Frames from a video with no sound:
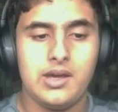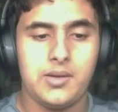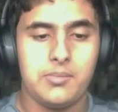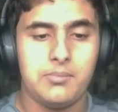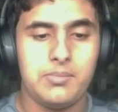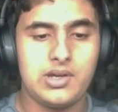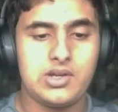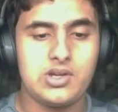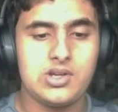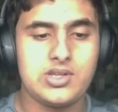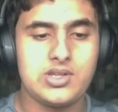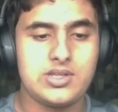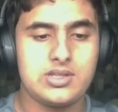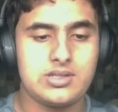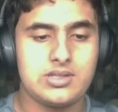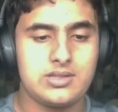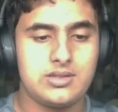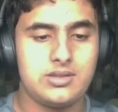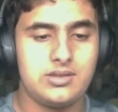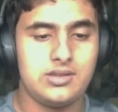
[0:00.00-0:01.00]
because
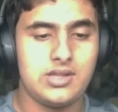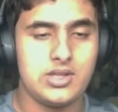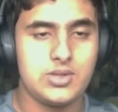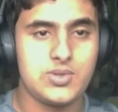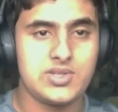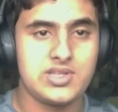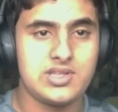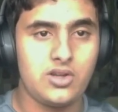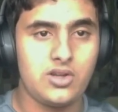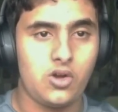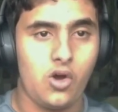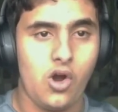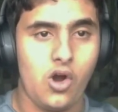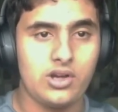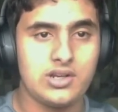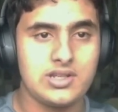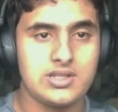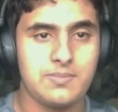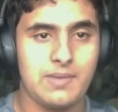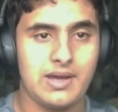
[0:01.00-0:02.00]
this was in the
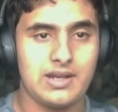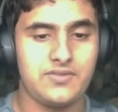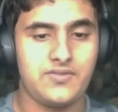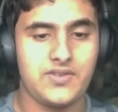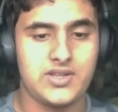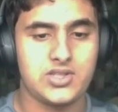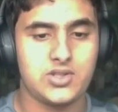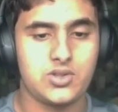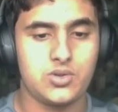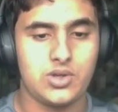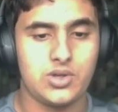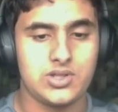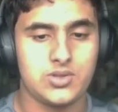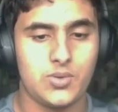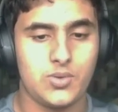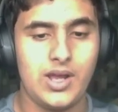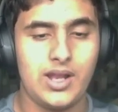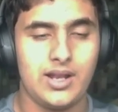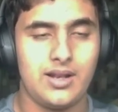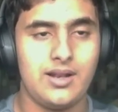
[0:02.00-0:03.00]
Congress manifesto as
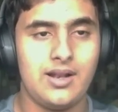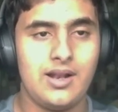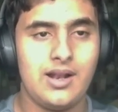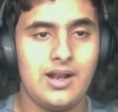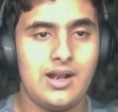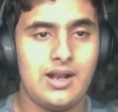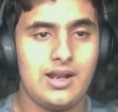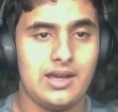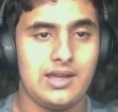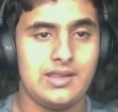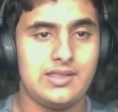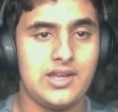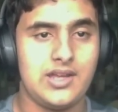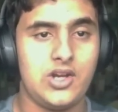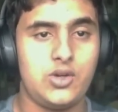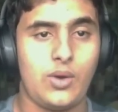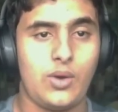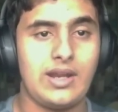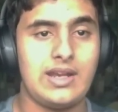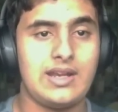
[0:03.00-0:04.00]
well in their
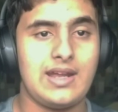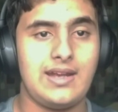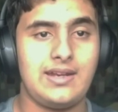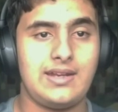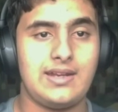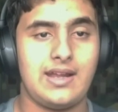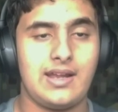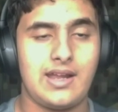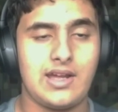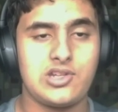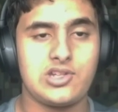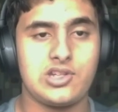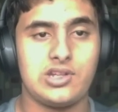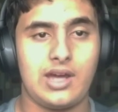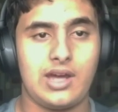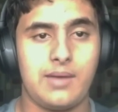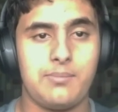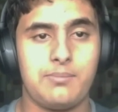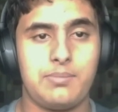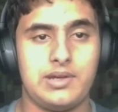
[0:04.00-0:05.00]
2019 election
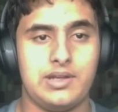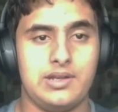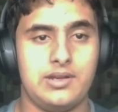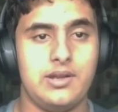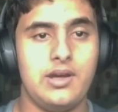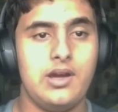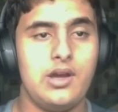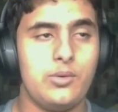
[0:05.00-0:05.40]
campaign,